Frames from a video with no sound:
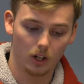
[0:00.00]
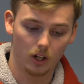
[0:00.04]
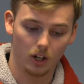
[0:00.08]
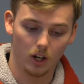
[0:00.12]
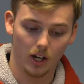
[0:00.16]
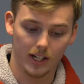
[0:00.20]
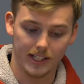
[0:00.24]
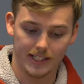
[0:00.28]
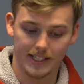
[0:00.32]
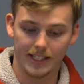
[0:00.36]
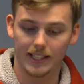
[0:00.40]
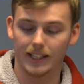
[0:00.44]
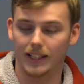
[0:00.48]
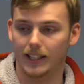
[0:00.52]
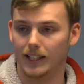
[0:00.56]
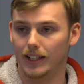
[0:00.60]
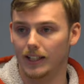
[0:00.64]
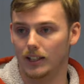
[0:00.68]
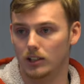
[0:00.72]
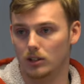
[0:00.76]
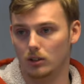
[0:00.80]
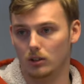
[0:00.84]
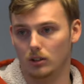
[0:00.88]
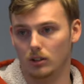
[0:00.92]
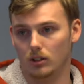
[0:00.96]
ideally
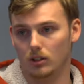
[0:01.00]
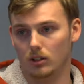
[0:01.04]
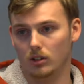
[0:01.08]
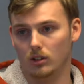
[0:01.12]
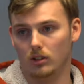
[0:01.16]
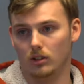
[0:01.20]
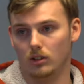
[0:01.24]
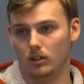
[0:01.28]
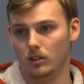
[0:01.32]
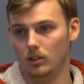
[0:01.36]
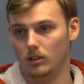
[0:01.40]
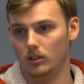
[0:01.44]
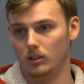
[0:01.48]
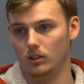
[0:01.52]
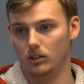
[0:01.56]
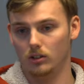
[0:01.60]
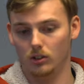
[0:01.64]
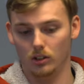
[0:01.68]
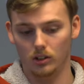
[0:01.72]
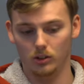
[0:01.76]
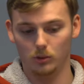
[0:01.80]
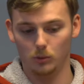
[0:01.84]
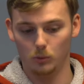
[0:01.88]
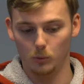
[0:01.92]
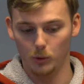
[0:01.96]
it's a,
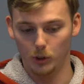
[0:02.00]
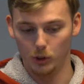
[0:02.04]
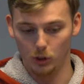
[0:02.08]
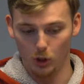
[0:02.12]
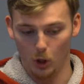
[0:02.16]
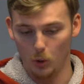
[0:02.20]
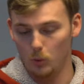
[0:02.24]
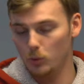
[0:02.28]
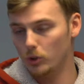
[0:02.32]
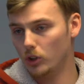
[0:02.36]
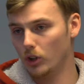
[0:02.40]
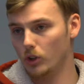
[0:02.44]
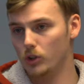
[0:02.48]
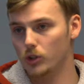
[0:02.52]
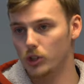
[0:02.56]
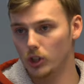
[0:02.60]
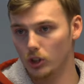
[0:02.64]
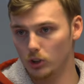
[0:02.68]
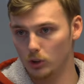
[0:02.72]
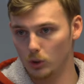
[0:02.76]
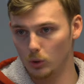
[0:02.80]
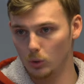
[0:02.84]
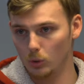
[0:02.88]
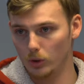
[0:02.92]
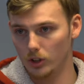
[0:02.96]
we don't touch it
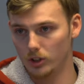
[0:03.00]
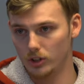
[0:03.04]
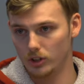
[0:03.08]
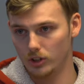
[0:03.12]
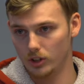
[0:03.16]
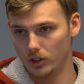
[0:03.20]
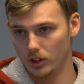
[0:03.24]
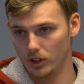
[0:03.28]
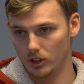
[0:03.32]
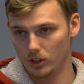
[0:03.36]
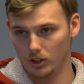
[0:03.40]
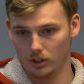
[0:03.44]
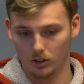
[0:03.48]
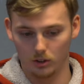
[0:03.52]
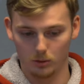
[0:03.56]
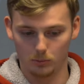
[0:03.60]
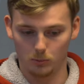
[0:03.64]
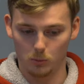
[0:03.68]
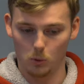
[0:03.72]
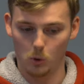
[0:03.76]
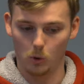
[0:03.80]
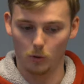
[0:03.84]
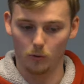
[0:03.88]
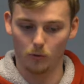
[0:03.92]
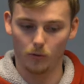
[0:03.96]
at all. It's the
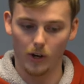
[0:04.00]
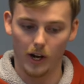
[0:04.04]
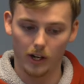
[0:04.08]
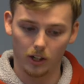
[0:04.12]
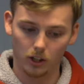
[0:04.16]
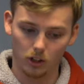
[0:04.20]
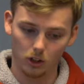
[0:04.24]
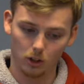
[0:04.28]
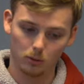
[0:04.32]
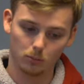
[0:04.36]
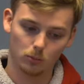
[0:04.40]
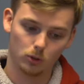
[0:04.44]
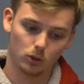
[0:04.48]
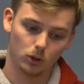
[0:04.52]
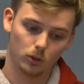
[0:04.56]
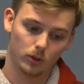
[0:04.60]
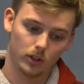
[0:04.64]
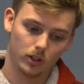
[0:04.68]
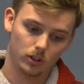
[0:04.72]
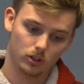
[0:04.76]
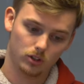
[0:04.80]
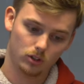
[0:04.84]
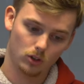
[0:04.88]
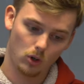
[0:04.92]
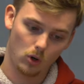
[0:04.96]
more vacuum, so
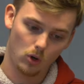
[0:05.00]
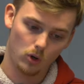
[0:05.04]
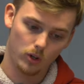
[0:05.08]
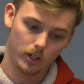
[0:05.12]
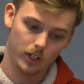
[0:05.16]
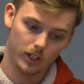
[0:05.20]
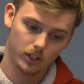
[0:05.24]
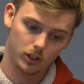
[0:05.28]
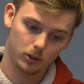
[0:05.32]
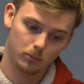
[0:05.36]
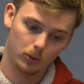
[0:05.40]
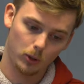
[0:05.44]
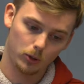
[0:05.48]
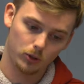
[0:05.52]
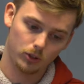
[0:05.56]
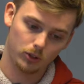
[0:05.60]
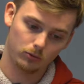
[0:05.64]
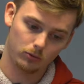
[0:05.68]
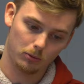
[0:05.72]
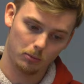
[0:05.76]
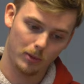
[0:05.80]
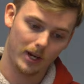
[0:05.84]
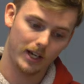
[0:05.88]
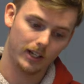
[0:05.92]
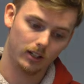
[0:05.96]
it's not, it's supposed
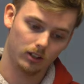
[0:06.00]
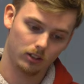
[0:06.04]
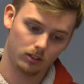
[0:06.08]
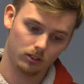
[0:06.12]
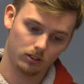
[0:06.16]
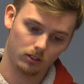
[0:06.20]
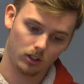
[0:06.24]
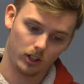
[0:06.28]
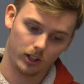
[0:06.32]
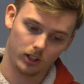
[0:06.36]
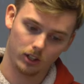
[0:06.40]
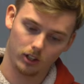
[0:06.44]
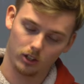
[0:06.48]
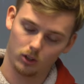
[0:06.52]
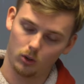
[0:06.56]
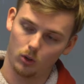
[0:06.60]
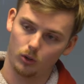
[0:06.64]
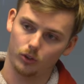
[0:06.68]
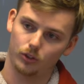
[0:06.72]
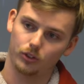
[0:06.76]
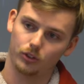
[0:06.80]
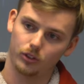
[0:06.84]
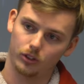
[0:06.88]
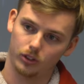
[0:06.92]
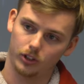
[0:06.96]
to remain like at a
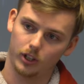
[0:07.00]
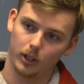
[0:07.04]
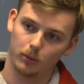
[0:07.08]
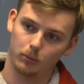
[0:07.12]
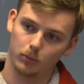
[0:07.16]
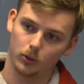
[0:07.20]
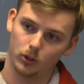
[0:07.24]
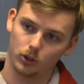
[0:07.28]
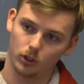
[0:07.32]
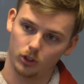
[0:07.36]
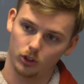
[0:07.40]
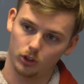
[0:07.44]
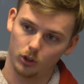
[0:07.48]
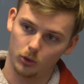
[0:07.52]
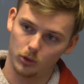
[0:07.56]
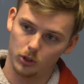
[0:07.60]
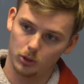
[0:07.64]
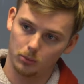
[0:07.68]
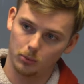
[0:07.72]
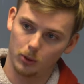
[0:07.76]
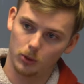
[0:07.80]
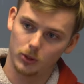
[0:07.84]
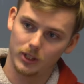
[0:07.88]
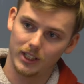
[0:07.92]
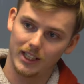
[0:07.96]
constant temperature. So it's
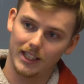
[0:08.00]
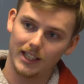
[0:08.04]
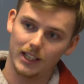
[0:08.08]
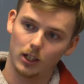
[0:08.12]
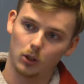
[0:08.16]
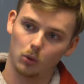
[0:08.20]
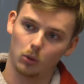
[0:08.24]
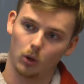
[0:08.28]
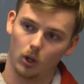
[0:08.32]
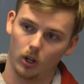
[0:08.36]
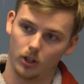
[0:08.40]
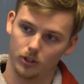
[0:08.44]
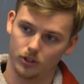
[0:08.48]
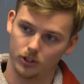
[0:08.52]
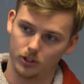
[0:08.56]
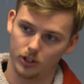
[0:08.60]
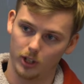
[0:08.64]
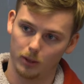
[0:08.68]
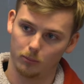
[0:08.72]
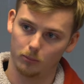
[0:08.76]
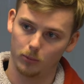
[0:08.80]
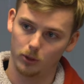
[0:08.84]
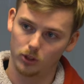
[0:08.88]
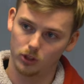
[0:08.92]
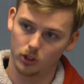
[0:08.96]
supposed to equalize the
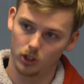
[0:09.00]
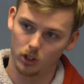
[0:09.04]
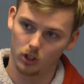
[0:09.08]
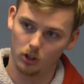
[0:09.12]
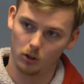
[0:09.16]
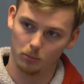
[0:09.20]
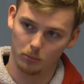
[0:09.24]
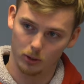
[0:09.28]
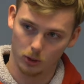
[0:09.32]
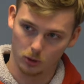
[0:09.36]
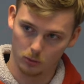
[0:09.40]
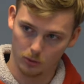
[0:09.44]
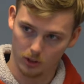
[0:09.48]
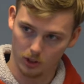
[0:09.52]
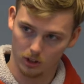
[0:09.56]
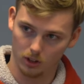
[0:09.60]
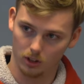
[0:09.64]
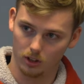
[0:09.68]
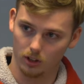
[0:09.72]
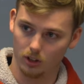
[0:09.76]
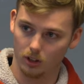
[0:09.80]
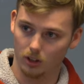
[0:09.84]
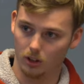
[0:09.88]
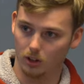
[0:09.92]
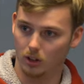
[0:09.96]
temperature
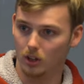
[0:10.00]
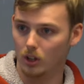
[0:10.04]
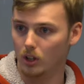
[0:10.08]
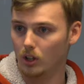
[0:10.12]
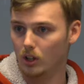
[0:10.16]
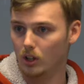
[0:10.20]
between the